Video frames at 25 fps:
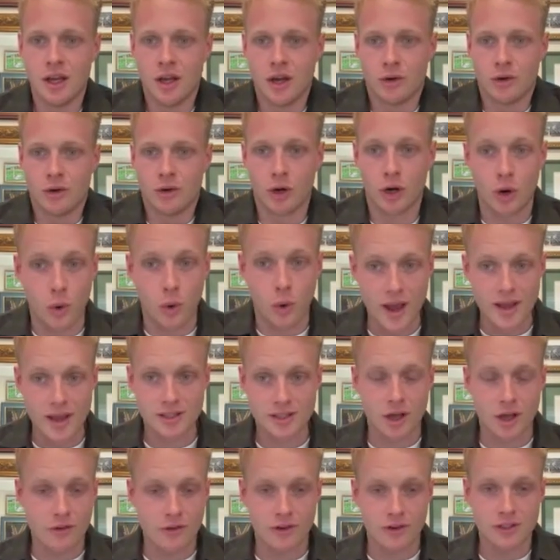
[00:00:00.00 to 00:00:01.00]

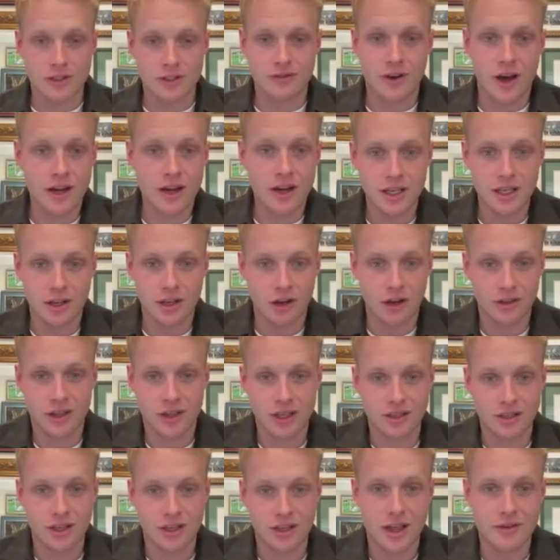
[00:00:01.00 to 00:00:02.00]
request over its funding, I
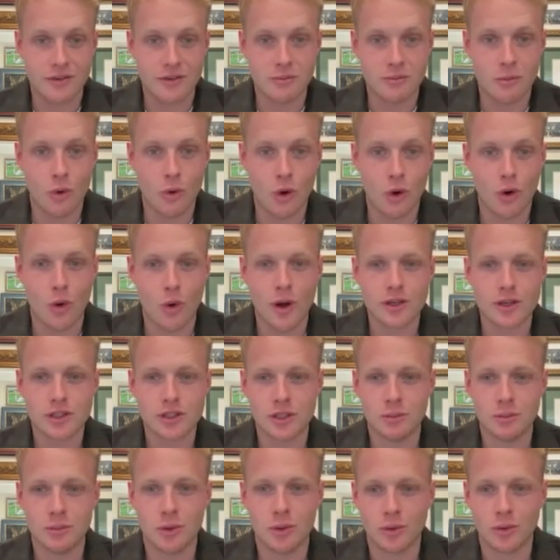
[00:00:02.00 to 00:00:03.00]
think, even more
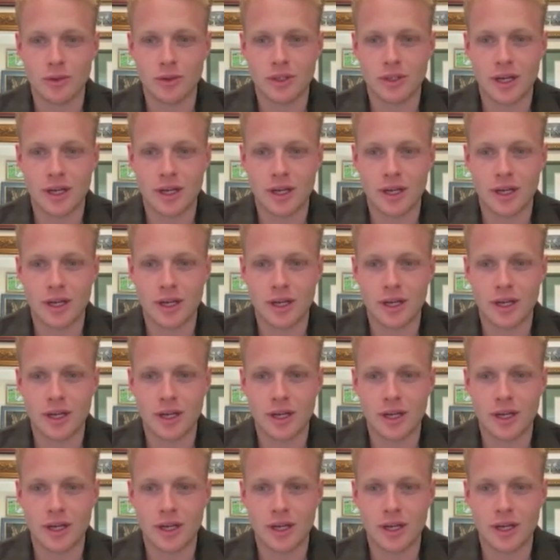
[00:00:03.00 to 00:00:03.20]
questionable.